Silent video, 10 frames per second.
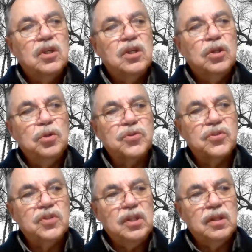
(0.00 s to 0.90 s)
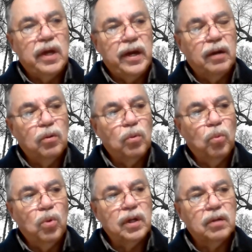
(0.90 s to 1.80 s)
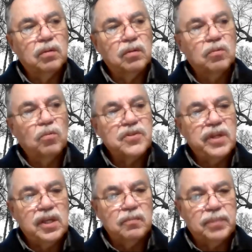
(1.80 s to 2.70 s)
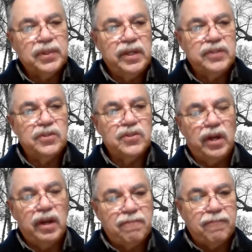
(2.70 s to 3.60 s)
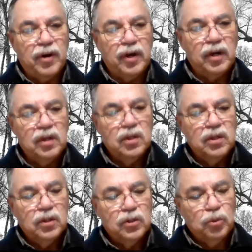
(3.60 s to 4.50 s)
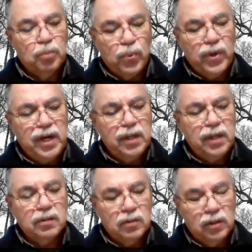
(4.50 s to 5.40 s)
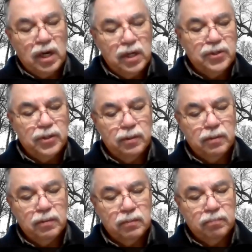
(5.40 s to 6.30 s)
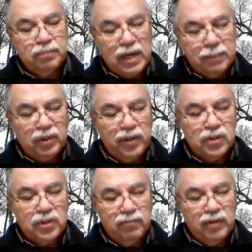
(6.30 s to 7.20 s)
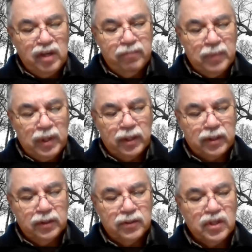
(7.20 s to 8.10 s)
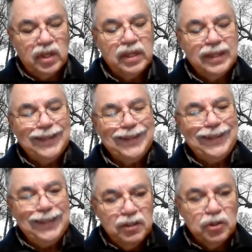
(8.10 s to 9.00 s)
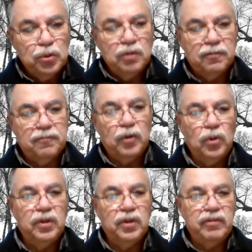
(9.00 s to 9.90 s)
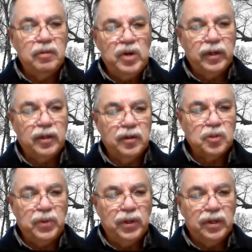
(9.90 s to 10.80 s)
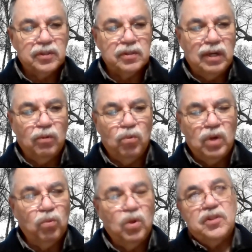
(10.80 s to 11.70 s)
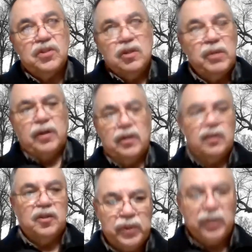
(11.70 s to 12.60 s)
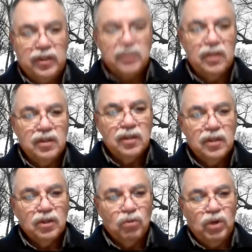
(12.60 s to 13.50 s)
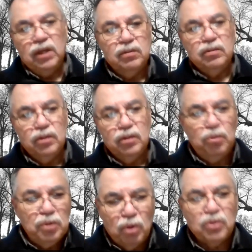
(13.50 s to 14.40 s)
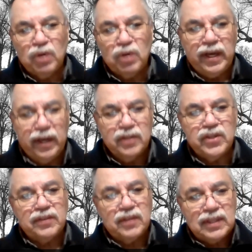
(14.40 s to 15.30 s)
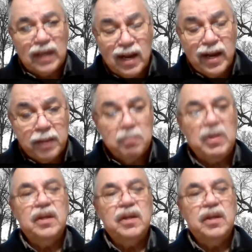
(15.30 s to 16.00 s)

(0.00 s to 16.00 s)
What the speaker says: you'll see that what has taken place is an effort to bring the larger population of Native Americans into the fold of the American experience. Now, what's the American experience? Well, who knows what that is? At the time,